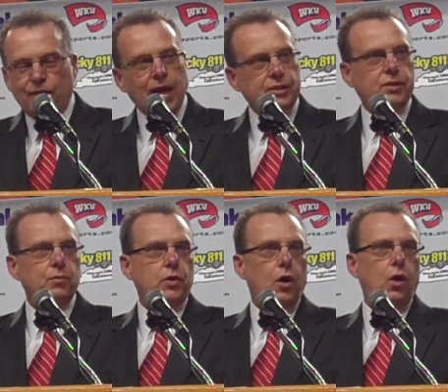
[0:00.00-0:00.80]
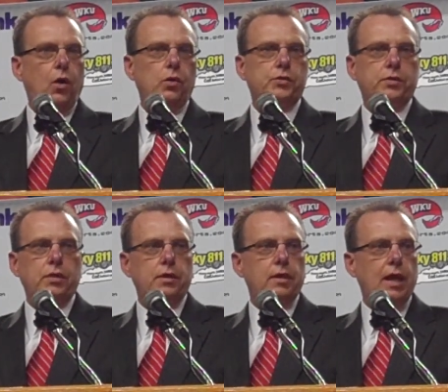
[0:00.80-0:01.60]
Got some
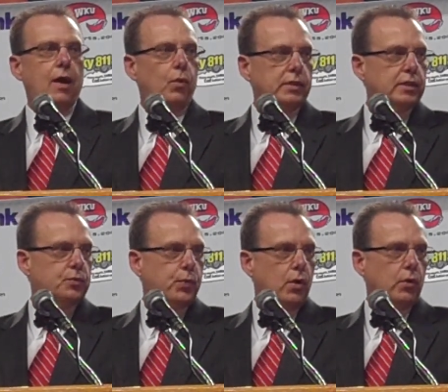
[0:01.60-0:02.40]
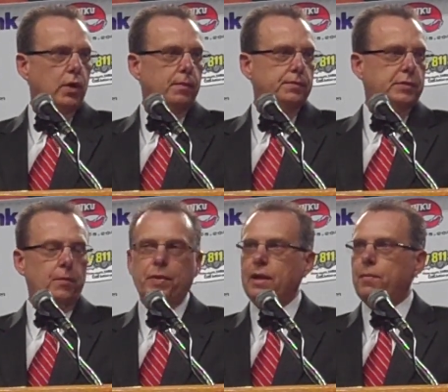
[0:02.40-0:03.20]
goals that I want this program
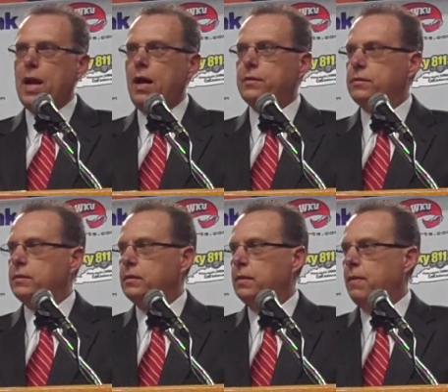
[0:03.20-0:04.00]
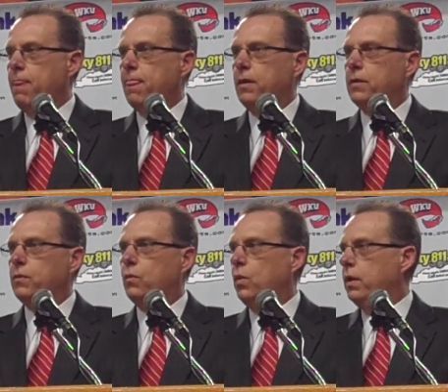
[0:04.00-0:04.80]
to be about.
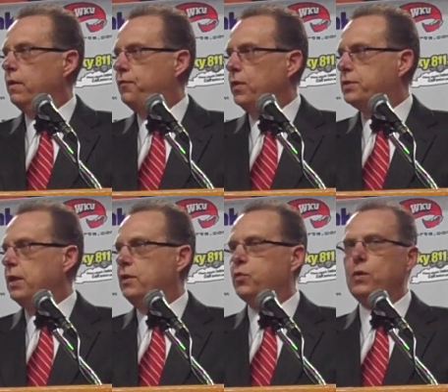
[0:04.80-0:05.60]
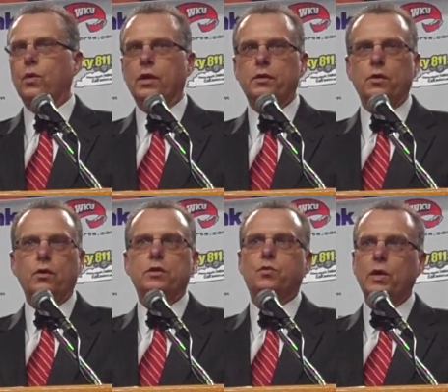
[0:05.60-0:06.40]
One of the first things we want to
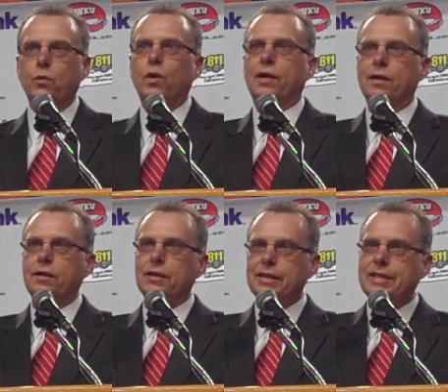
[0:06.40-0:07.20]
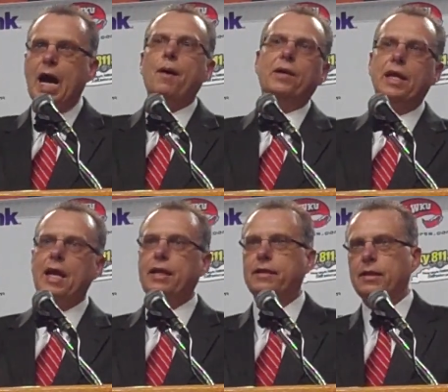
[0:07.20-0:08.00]
do is we want to
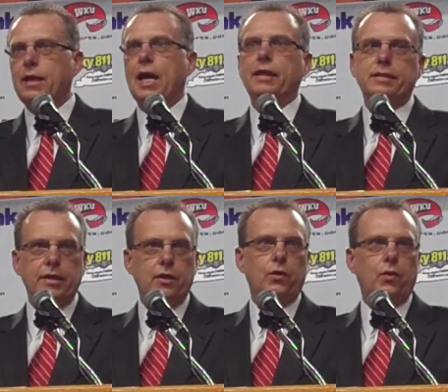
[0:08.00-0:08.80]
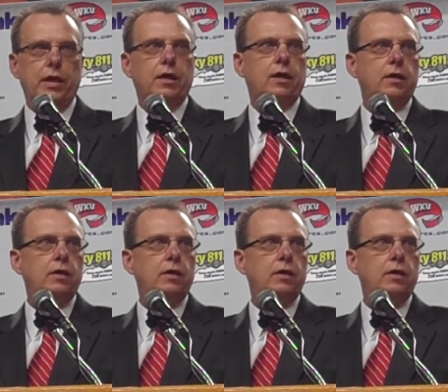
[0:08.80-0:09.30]
dominate at Diddle Arena.